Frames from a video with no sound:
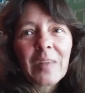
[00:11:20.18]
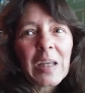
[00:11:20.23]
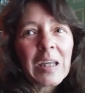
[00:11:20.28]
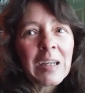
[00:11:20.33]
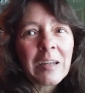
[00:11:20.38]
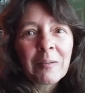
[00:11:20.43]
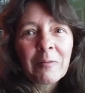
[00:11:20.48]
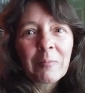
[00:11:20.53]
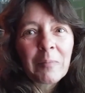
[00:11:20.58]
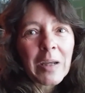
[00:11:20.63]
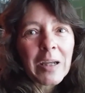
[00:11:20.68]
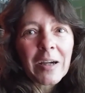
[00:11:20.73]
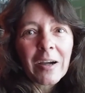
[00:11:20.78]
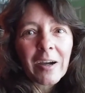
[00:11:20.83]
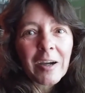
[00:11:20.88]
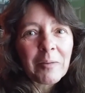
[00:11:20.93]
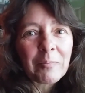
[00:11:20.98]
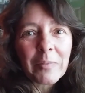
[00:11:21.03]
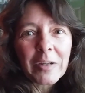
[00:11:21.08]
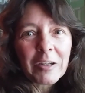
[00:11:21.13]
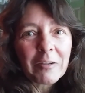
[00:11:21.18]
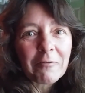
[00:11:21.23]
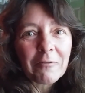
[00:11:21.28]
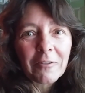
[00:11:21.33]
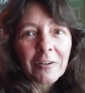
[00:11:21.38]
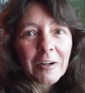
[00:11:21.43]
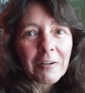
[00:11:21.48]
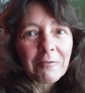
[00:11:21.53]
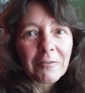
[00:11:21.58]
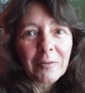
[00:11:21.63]
it may not be
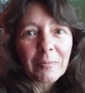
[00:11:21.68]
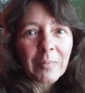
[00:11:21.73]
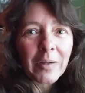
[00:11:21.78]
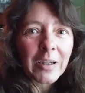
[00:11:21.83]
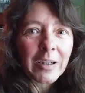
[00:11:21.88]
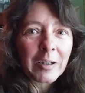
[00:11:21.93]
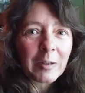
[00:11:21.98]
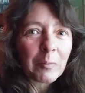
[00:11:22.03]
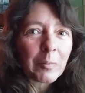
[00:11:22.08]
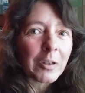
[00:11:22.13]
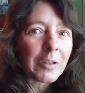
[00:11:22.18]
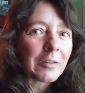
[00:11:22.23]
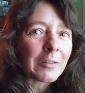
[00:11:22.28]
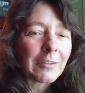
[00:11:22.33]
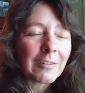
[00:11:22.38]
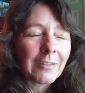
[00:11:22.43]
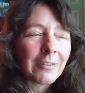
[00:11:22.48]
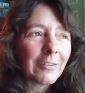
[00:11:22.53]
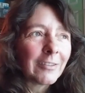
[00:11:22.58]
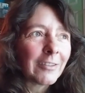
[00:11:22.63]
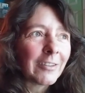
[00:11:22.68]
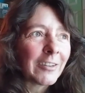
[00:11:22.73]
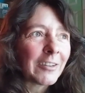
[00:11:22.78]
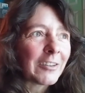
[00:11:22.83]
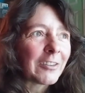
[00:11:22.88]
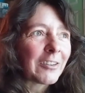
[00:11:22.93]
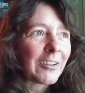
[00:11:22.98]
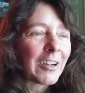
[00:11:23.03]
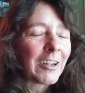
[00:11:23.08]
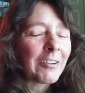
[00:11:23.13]
for everybody but
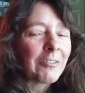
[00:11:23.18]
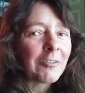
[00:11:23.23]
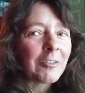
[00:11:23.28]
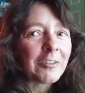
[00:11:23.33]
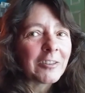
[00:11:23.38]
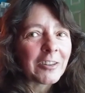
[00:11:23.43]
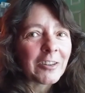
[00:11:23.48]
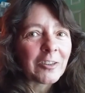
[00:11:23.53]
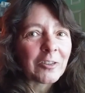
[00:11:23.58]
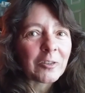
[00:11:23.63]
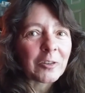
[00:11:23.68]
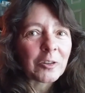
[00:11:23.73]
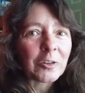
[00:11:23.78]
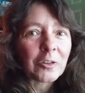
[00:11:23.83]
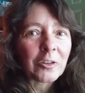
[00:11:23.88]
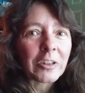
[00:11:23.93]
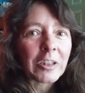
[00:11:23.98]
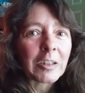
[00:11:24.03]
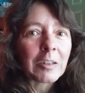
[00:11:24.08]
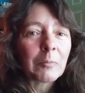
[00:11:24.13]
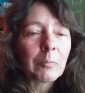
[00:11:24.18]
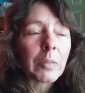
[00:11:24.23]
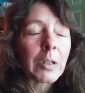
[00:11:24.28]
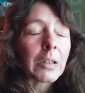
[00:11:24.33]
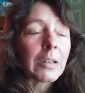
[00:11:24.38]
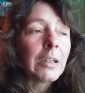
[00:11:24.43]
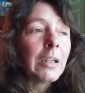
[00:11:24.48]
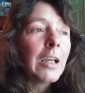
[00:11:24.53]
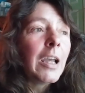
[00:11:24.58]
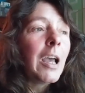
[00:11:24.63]
yeah, I really do enjoy it.
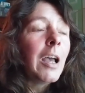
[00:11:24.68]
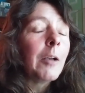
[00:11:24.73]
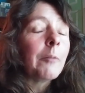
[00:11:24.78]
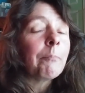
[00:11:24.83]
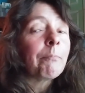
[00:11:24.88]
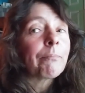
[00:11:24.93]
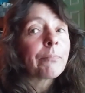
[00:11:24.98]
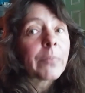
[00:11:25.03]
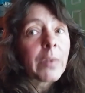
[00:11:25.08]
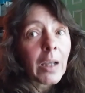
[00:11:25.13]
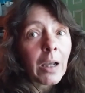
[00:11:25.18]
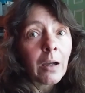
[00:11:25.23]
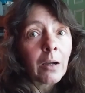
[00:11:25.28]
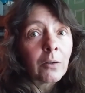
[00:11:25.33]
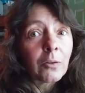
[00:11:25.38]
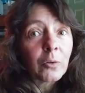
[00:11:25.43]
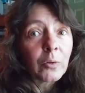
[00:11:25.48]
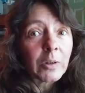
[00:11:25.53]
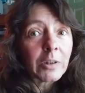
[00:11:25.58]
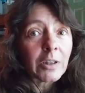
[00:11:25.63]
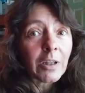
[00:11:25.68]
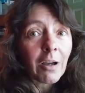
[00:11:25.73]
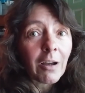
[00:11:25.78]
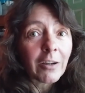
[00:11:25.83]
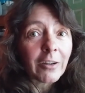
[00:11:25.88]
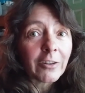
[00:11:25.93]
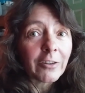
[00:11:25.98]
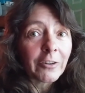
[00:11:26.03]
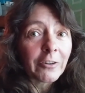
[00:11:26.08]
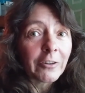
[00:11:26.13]
But I'll quit
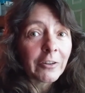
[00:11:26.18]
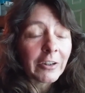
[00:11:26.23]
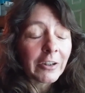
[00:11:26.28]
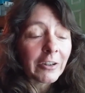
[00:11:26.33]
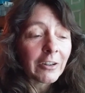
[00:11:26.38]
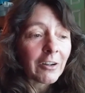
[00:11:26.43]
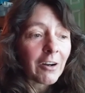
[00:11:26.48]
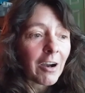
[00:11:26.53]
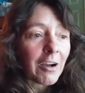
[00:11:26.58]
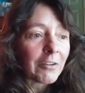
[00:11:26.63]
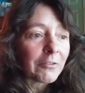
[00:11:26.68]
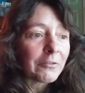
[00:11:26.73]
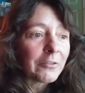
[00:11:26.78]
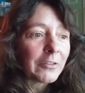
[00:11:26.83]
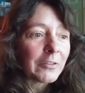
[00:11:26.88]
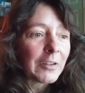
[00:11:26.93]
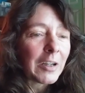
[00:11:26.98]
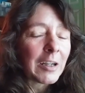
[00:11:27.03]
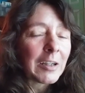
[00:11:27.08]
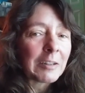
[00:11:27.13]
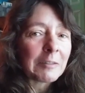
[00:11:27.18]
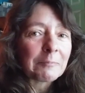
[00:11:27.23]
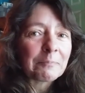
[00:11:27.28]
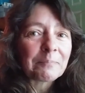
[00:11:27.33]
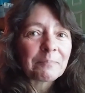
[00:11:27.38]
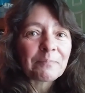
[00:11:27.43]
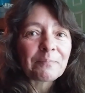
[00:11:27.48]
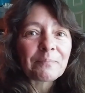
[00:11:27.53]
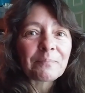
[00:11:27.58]
talking your ear off. Um,